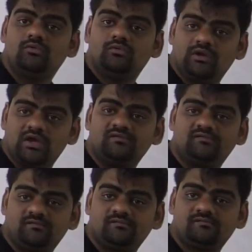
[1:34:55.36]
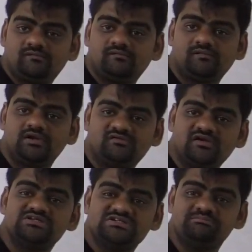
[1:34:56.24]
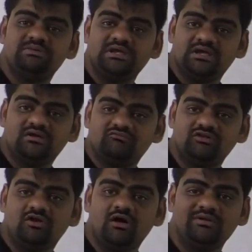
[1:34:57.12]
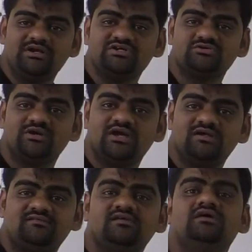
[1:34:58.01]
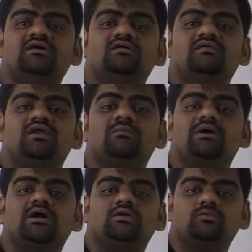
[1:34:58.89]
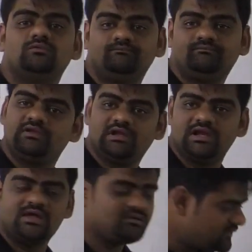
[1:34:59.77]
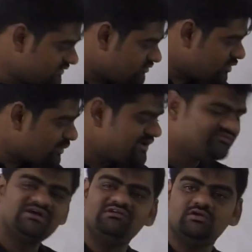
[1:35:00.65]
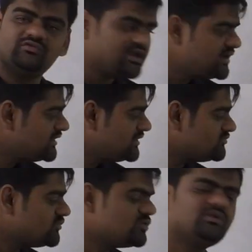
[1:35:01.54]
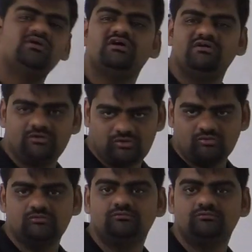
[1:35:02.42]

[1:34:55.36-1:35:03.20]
Yes, so it's a GP with common ratio as 3 by 2. Clear? This 4.5 into 3, 4.5 into 2.